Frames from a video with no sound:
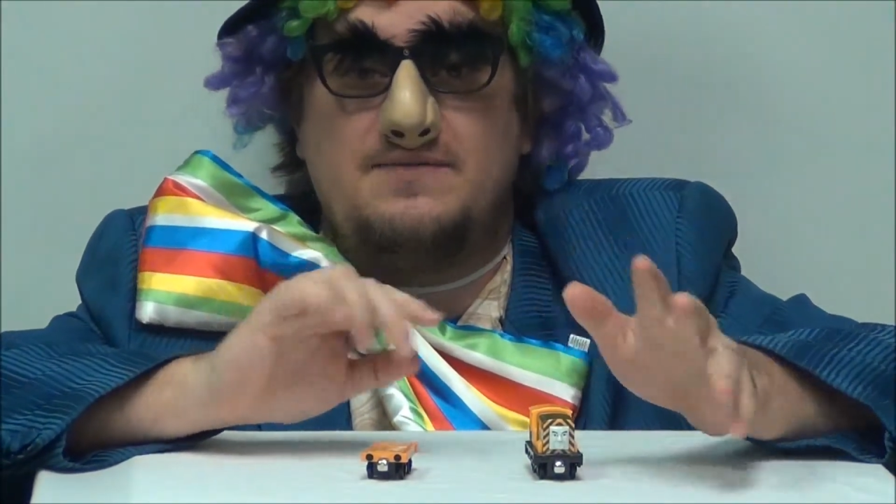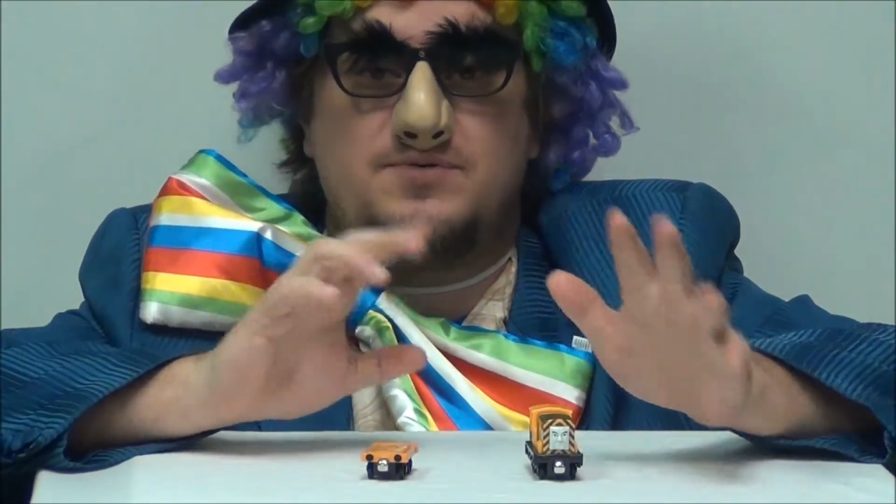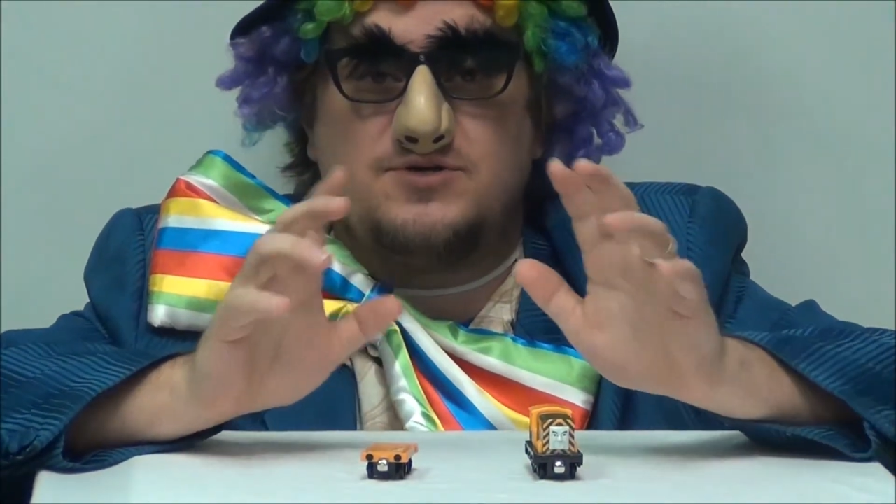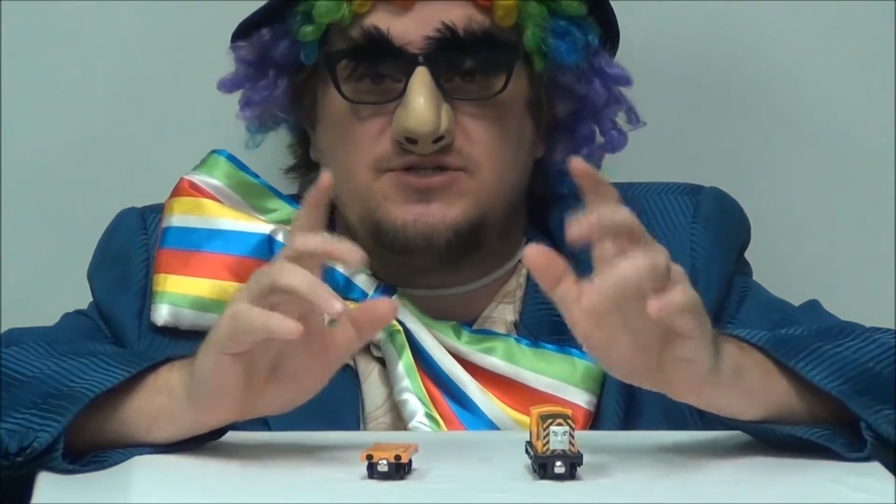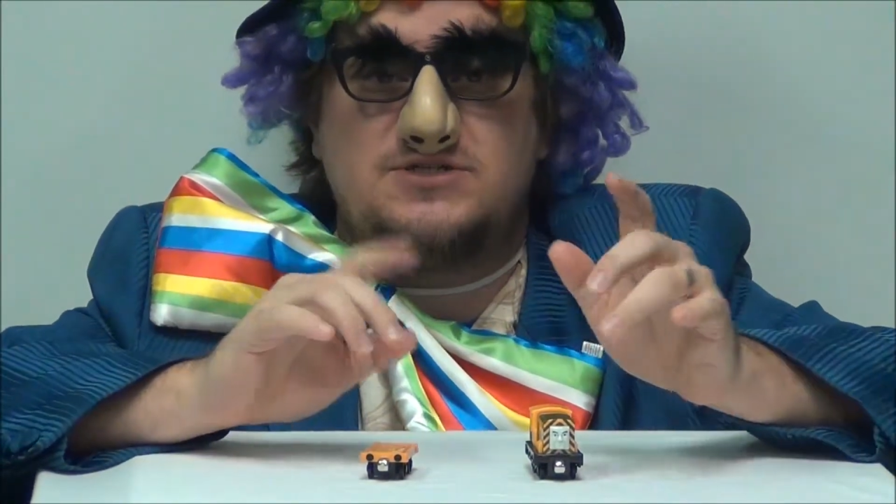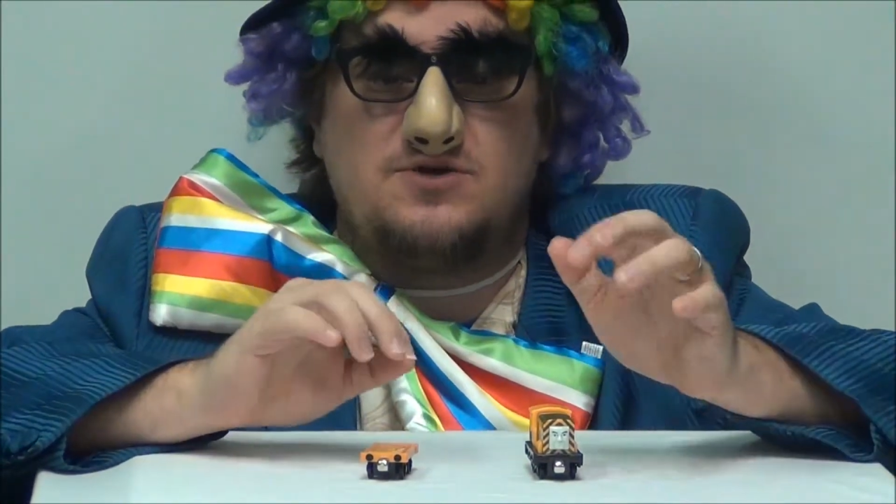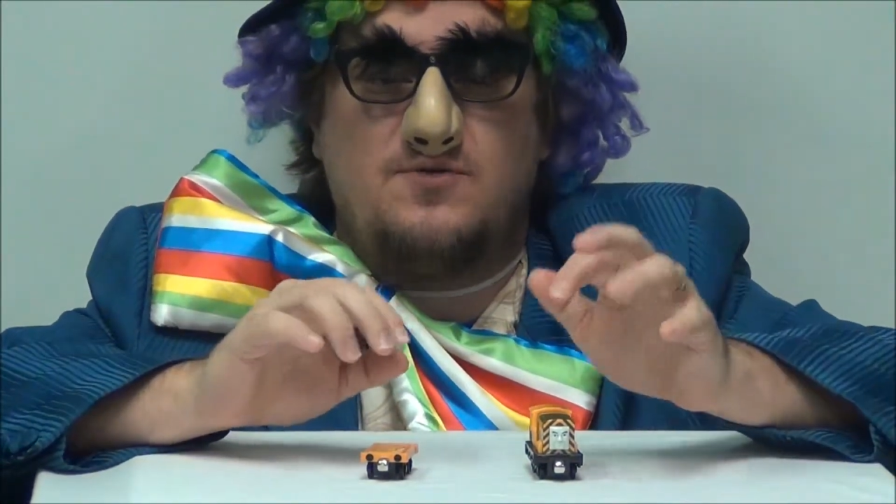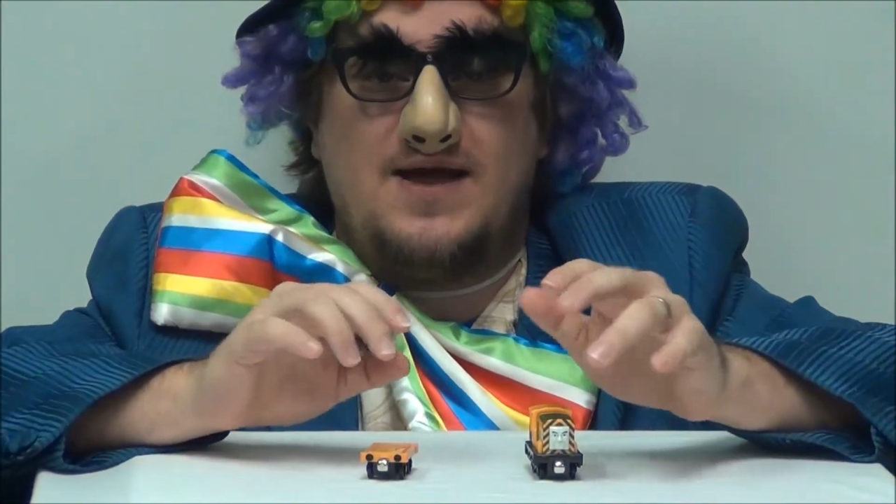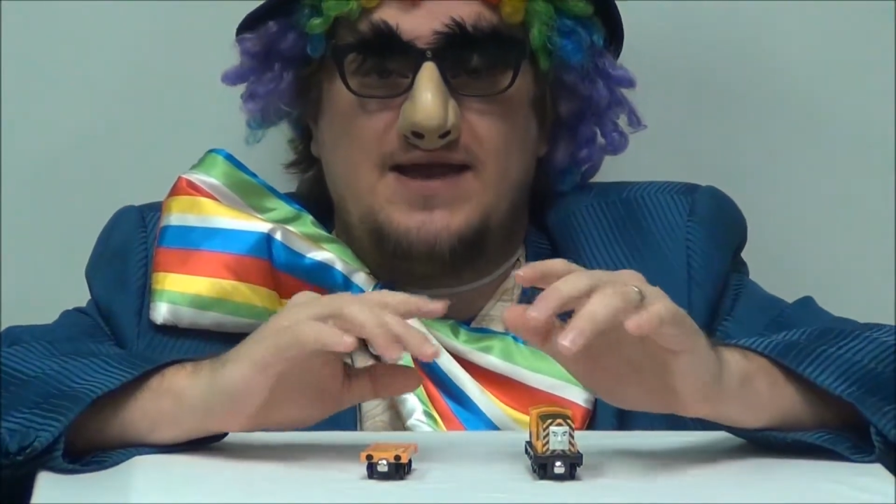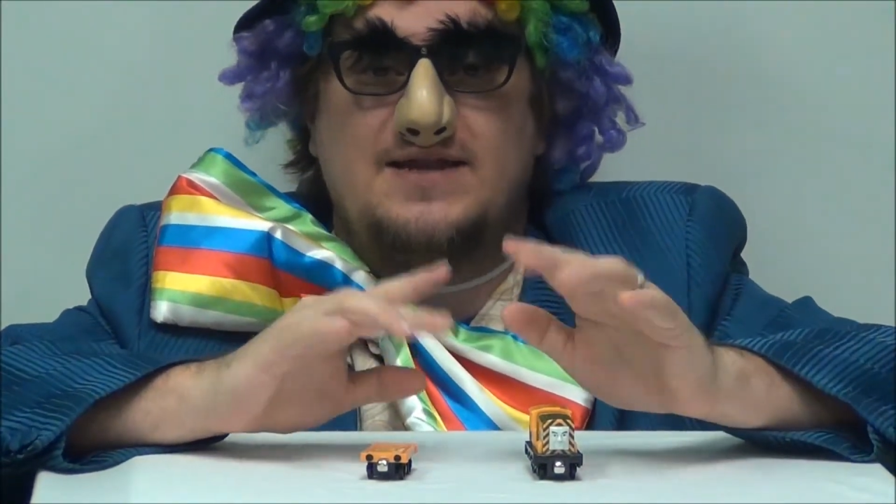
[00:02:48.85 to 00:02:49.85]
it pushes it
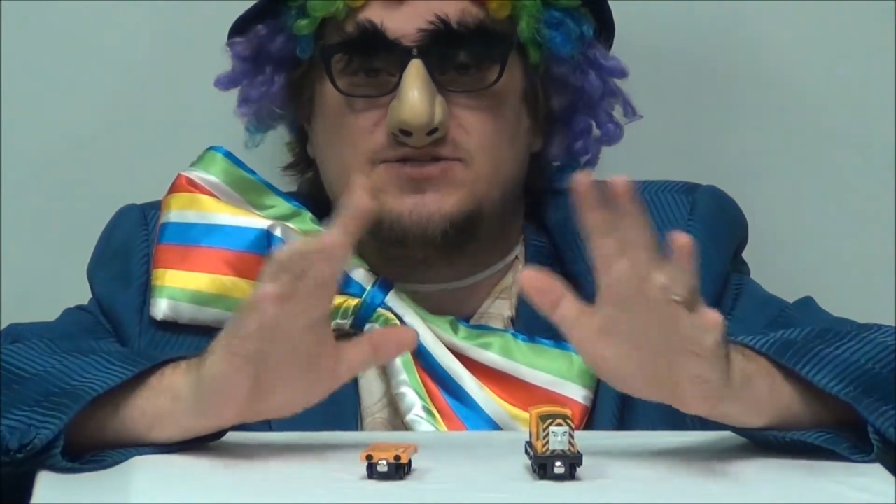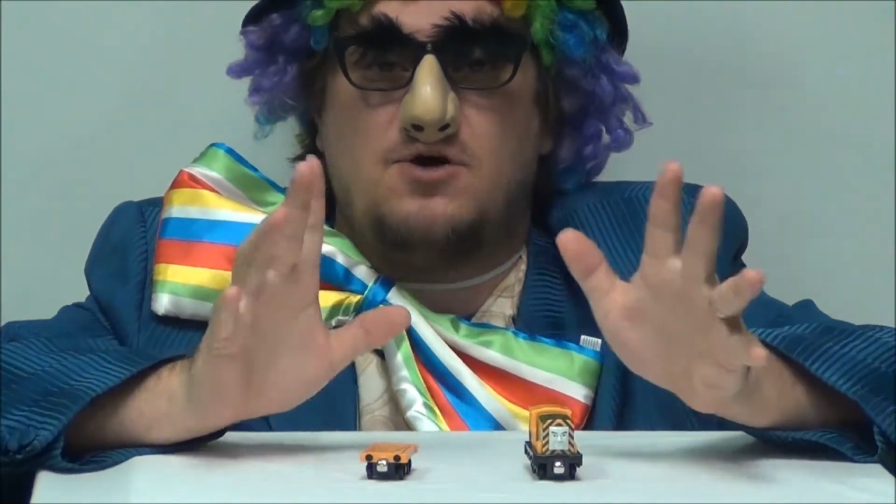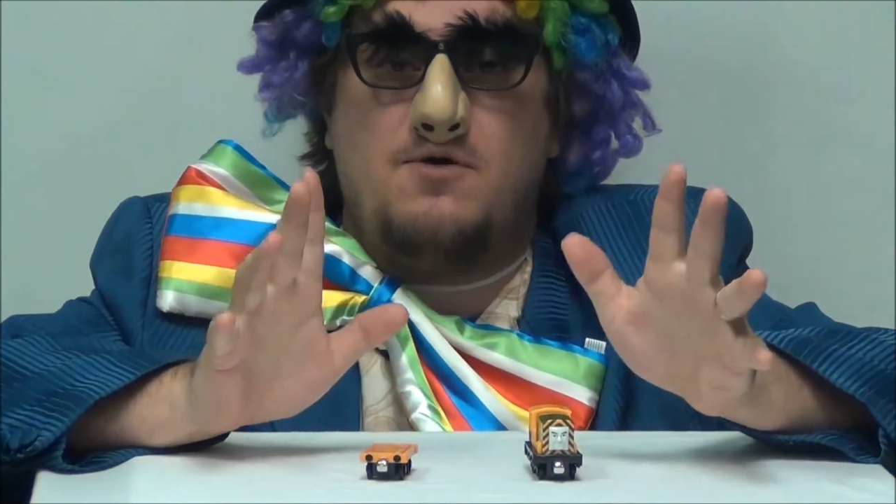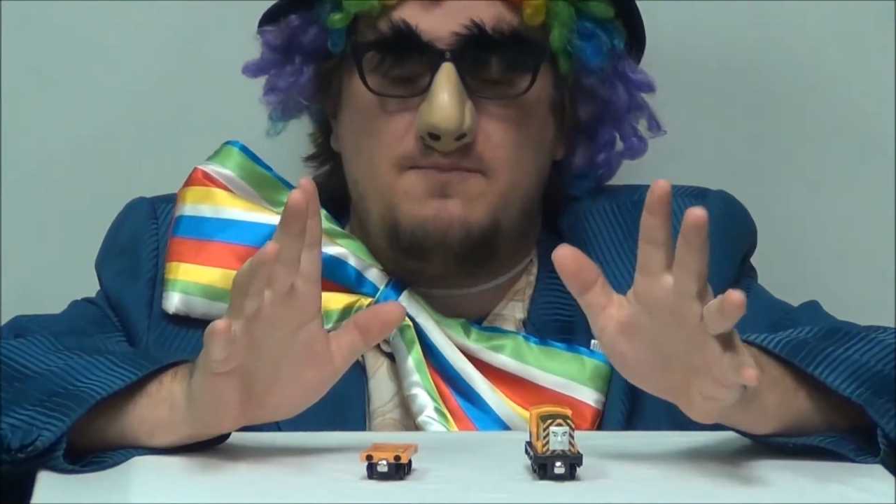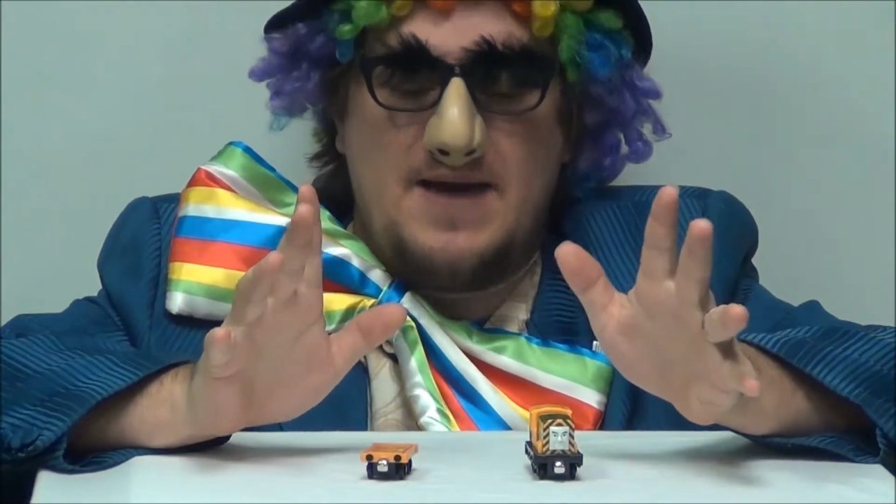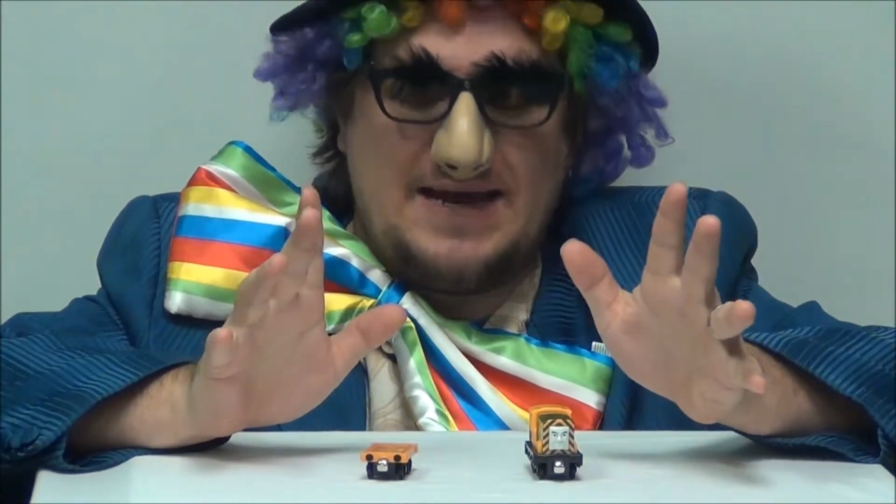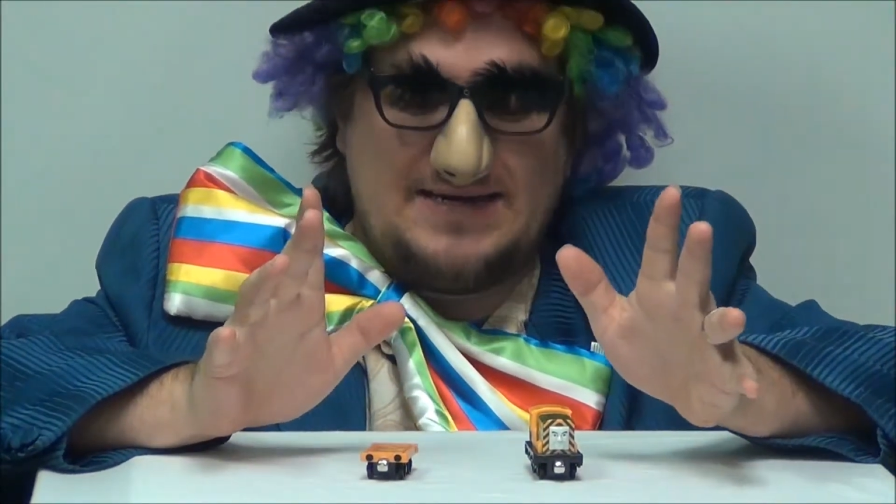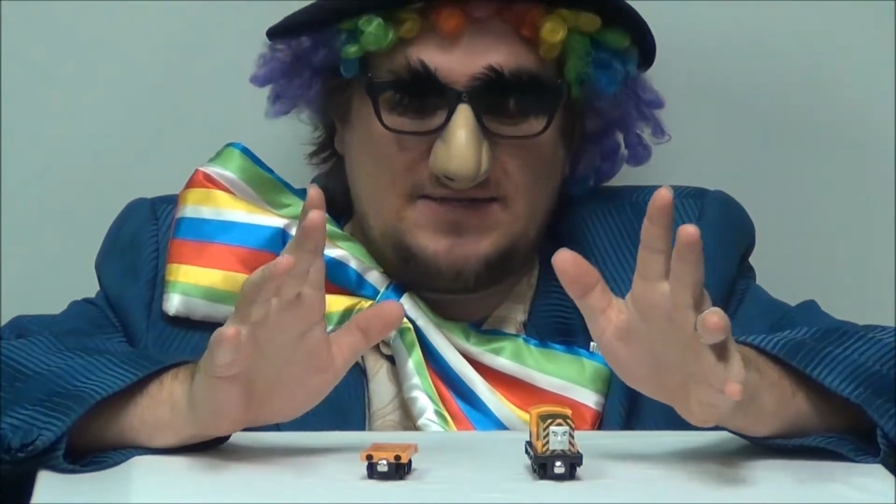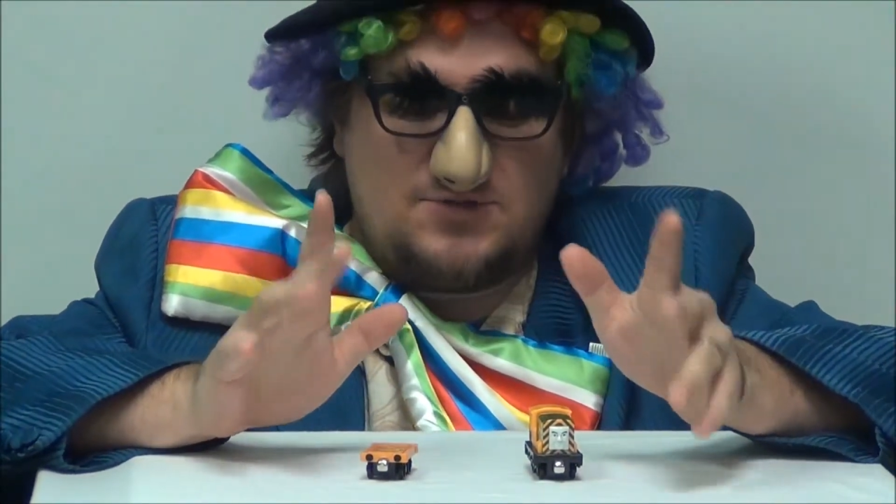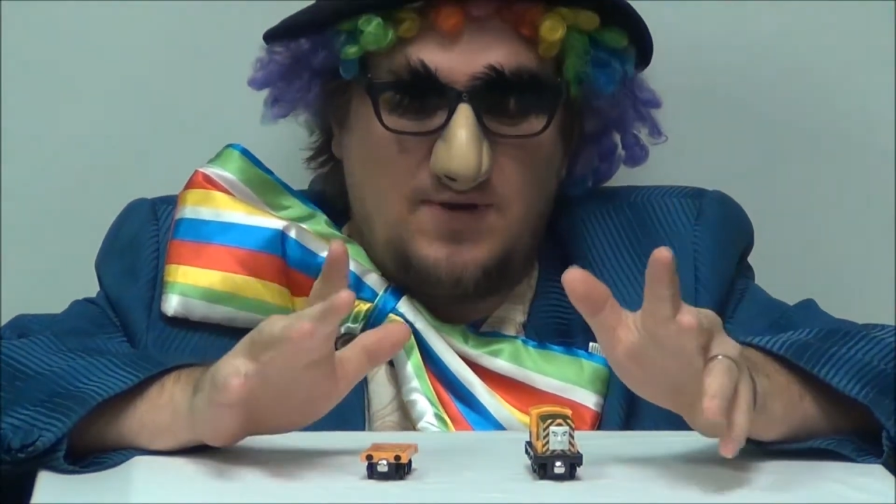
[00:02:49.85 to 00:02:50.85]
away, and it's all magnets.